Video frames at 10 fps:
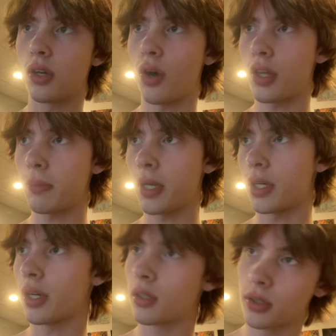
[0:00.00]

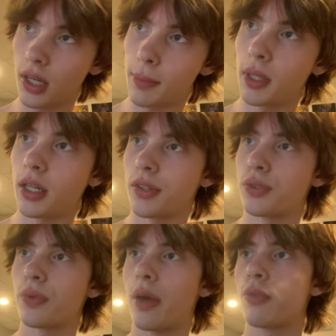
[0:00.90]
Gardevoir that I played
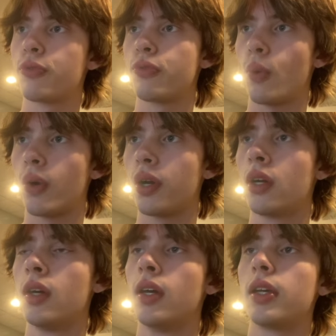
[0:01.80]
against round 4.
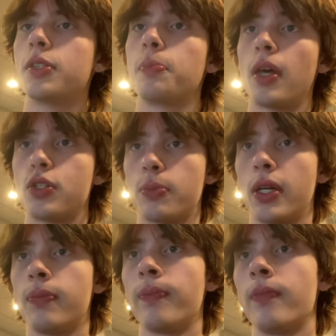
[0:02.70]
It's
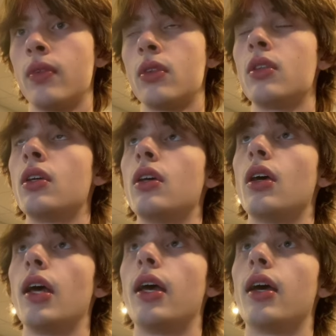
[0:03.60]
Benjamin,
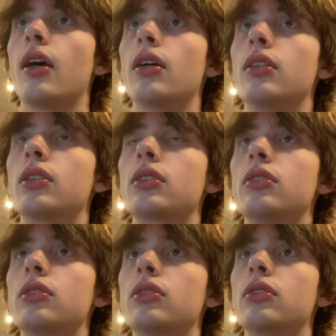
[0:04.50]
and
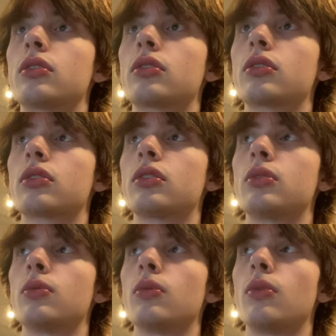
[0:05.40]

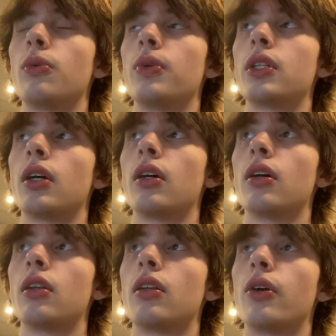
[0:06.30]
what was I
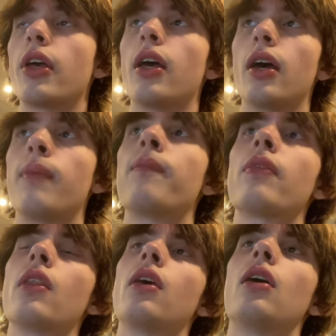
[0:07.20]
on? Okay, yeah.
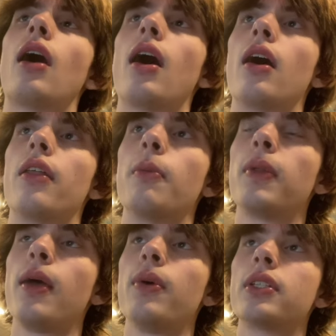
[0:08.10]
The
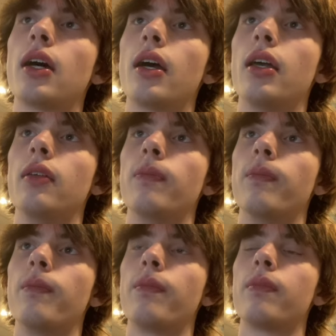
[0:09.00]
play was I
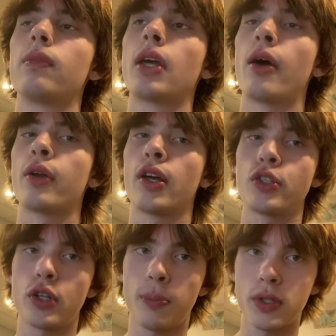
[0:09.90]
Counter
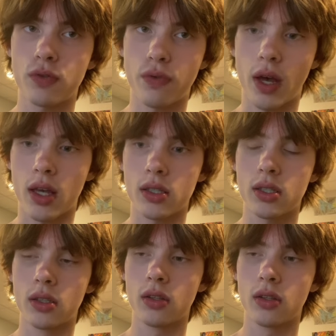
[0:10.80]
Catchered up his Fez.